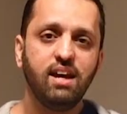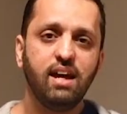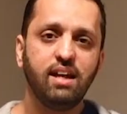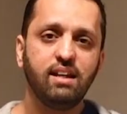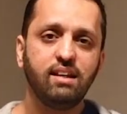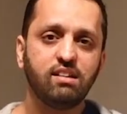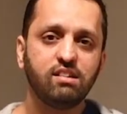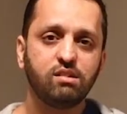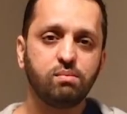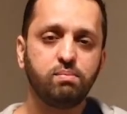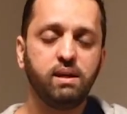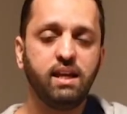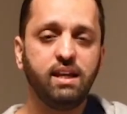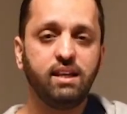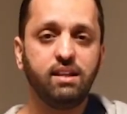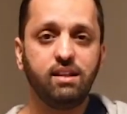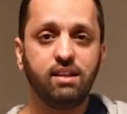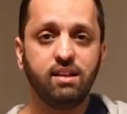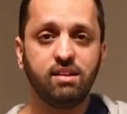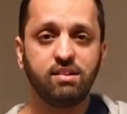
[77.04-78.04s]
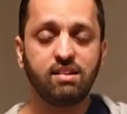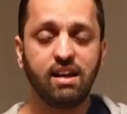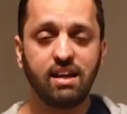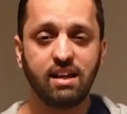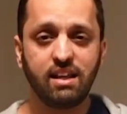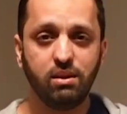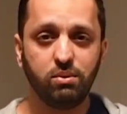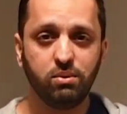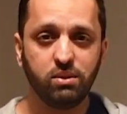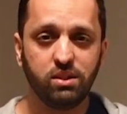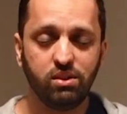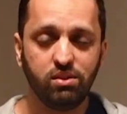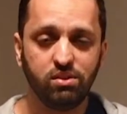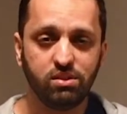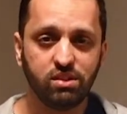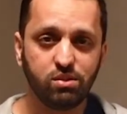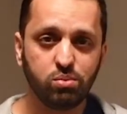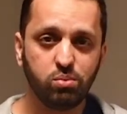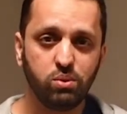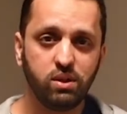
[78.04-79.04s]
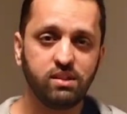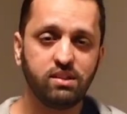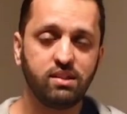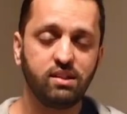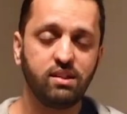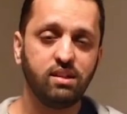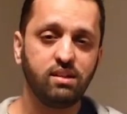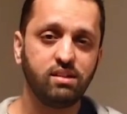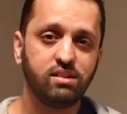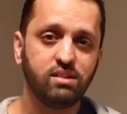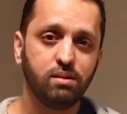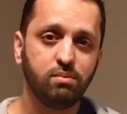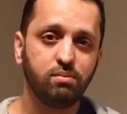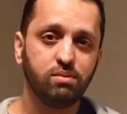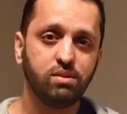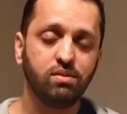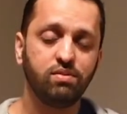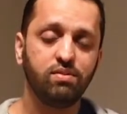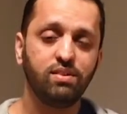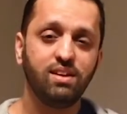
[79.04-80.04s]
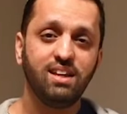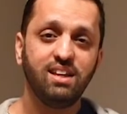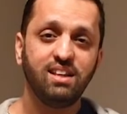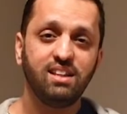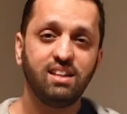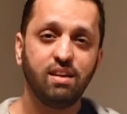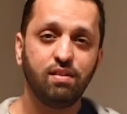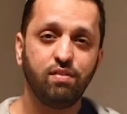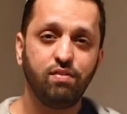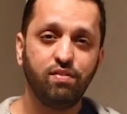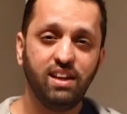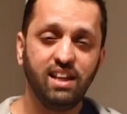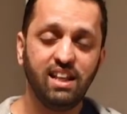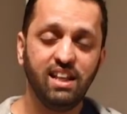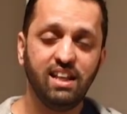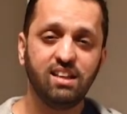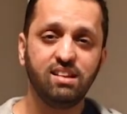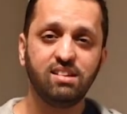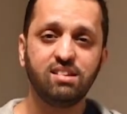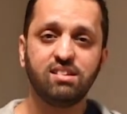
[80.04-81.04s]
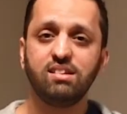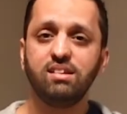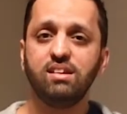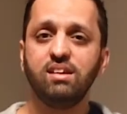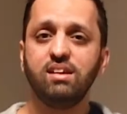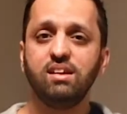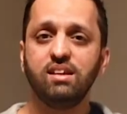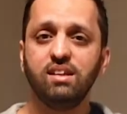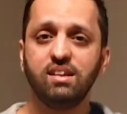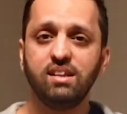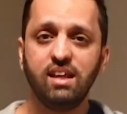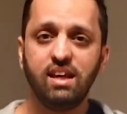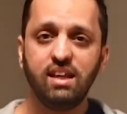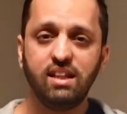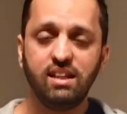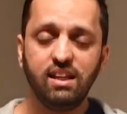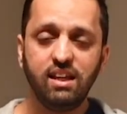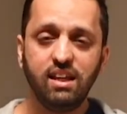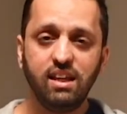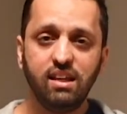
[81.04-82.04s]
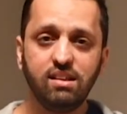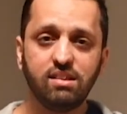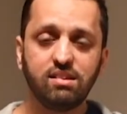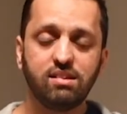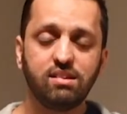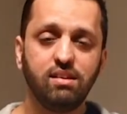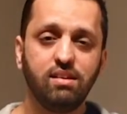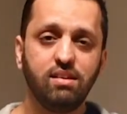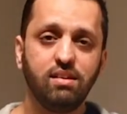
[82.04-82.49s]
and explain exactly what the users wanted in terms of their feelings, their needs,